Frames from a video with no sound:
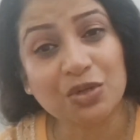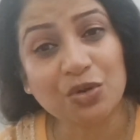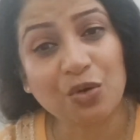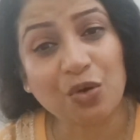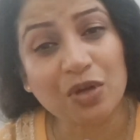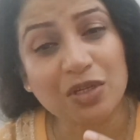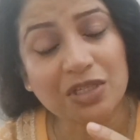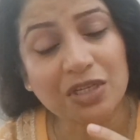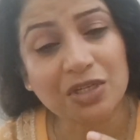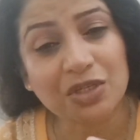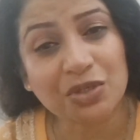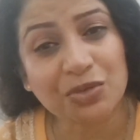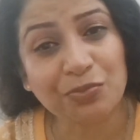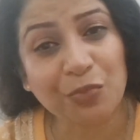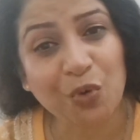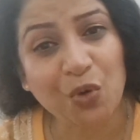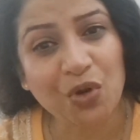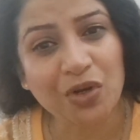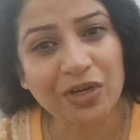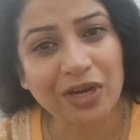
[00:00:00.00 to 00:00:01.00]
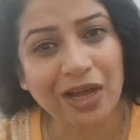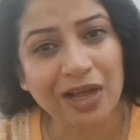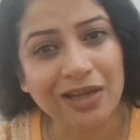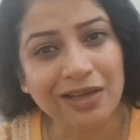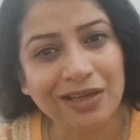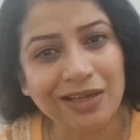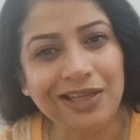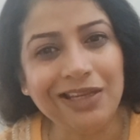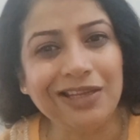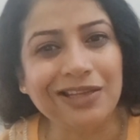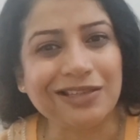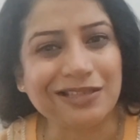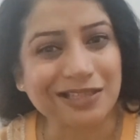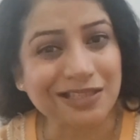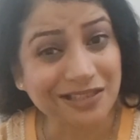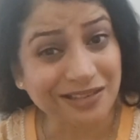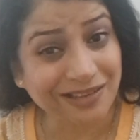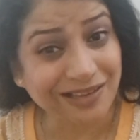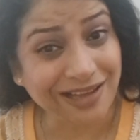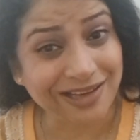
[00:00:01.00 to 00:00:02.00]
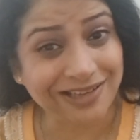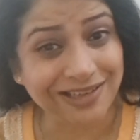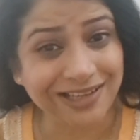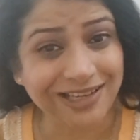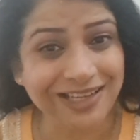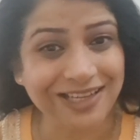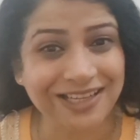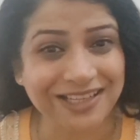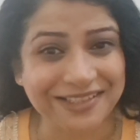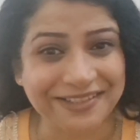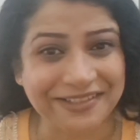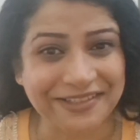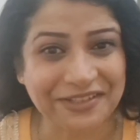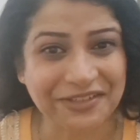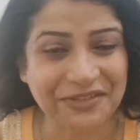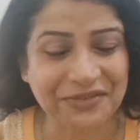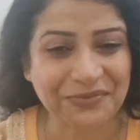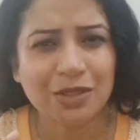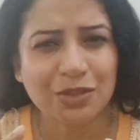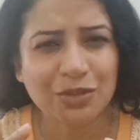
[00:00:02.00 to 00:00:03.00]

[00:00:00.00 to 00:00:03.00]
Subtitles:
causes more unease than ease.